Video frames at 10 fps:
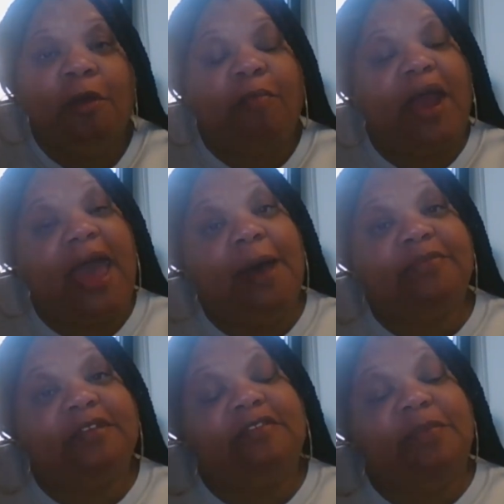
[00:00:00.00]

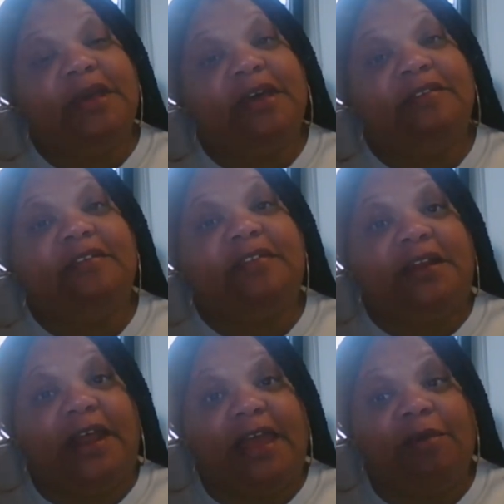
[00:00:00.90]
perhaps it's because it's the
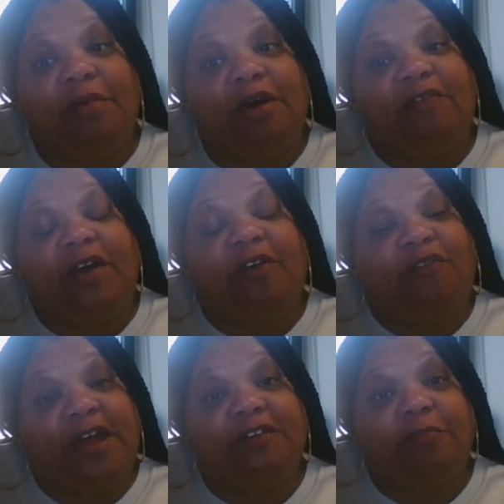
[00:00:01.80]
name of our
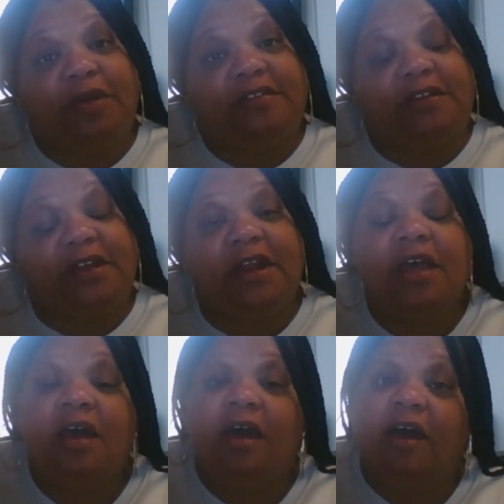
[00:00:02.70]
Vice President
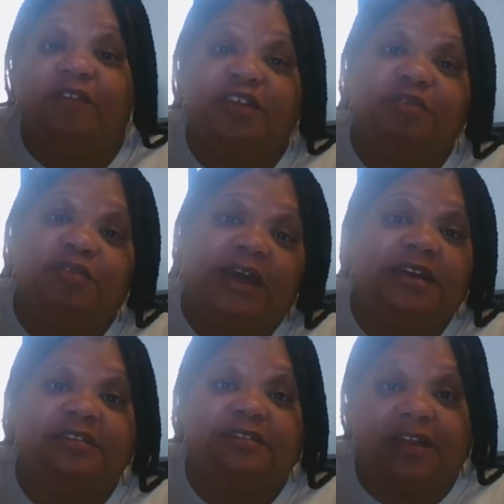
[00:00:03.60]
of the
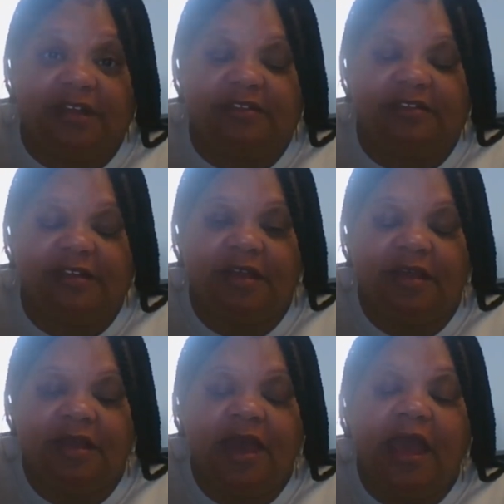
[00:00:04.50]
United States.
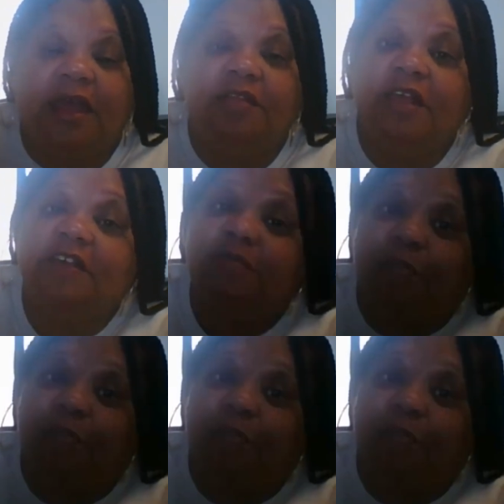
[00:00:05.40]
And this